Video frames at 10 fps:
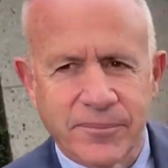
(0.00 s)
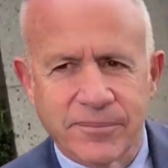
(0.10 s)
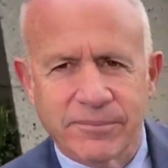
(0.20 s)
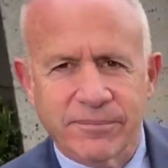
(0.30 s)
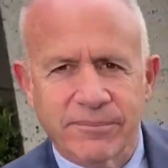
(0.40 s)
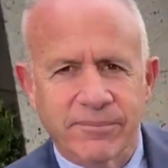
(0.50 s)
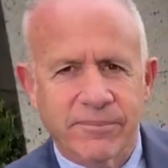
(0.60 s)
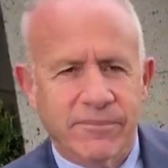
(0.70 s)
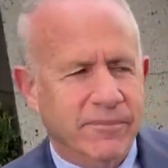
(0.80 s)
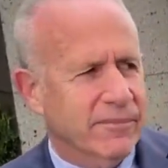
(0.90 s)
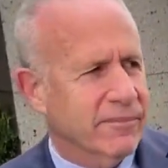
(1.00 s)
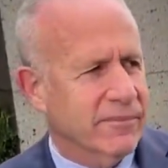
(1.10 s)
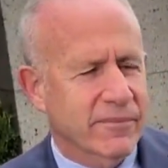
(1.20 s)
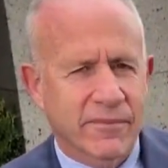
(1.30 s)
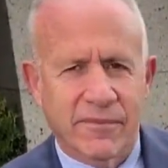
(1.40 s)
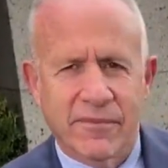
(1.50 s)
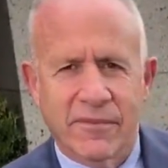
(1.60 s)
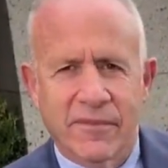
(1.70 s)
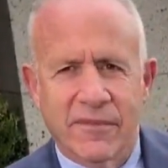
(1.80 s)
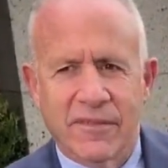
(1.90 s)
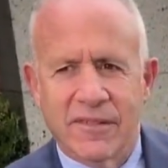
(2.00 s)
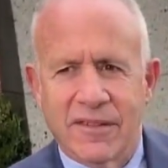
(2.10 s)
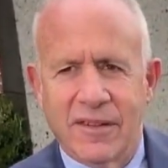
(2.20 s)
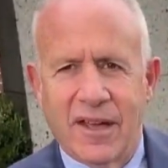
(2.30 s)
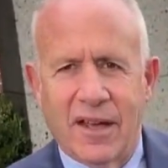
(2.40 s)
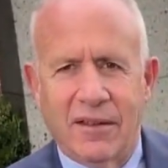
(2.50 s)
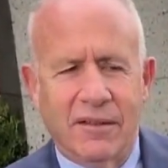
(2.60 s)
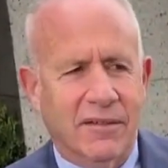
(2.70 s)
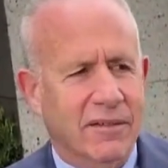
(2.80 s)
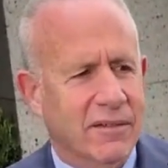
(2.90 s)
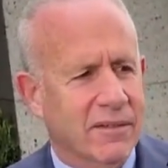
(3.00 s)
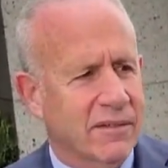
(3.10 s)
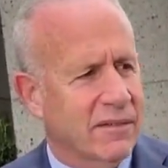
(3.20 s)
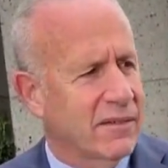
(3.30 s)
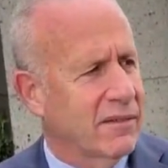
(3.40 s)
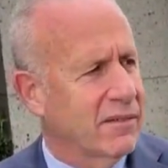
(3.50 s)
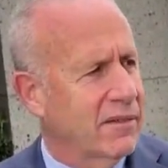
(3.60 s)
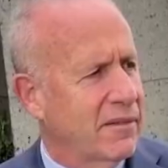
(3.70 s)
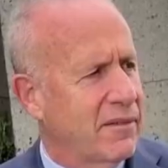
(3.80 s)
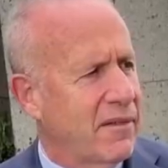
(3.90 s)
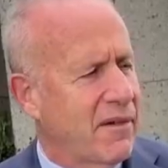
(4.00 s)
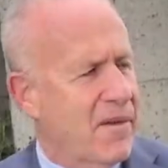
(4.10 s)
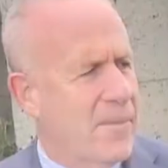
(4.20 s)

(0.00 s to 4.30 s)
The person shown says nothing.